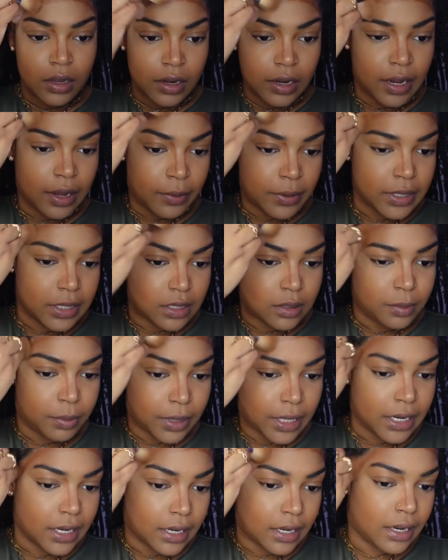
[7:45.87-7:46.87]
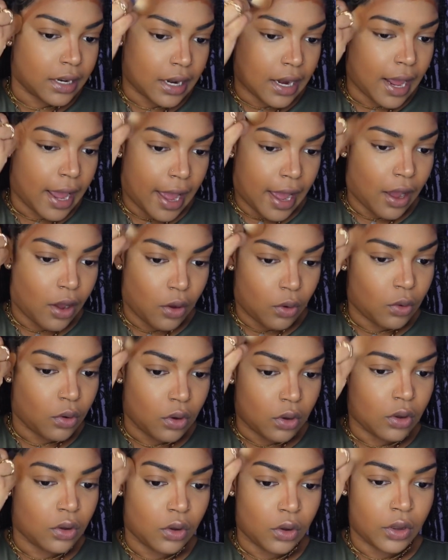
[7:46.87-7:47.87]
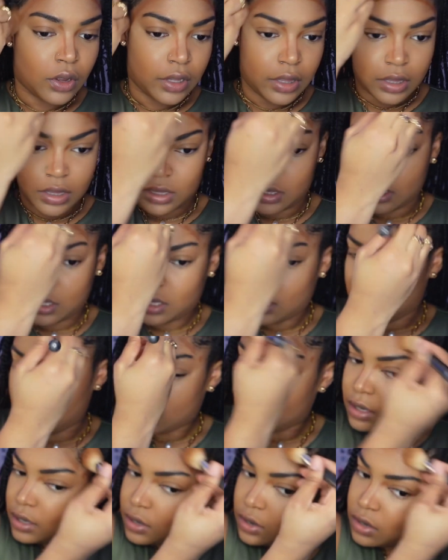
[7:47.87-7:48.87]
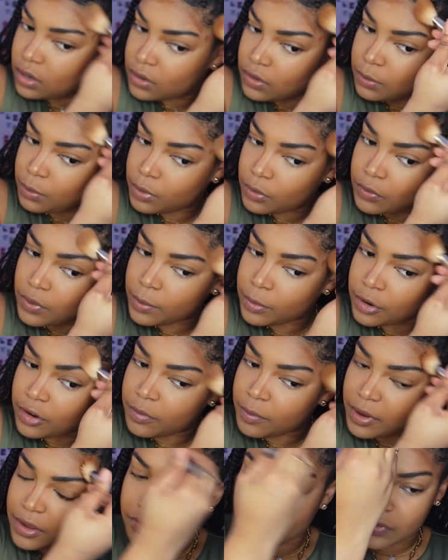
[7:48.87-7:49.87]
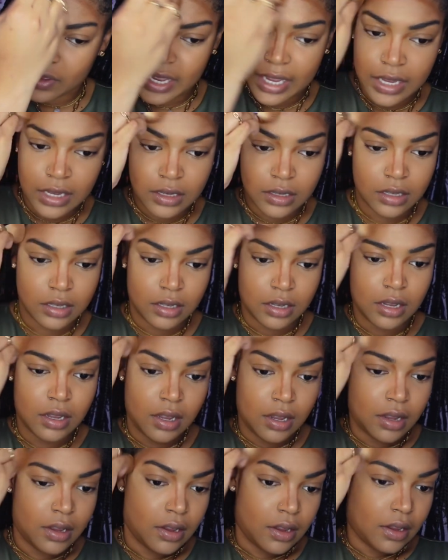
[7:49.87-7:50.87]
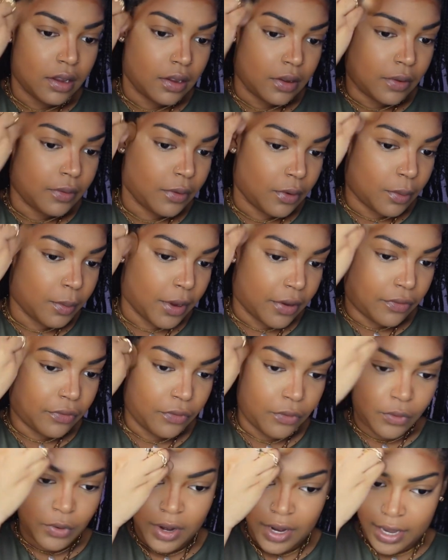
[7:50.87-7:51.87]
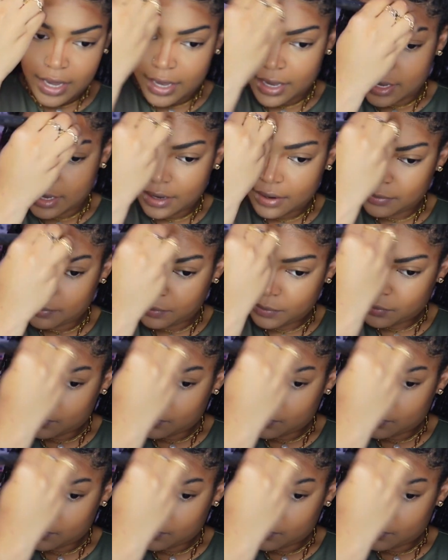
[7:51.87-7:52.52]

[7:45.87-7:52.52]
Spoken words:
Now I just blend it out on the perimeter of my face, on my forehead.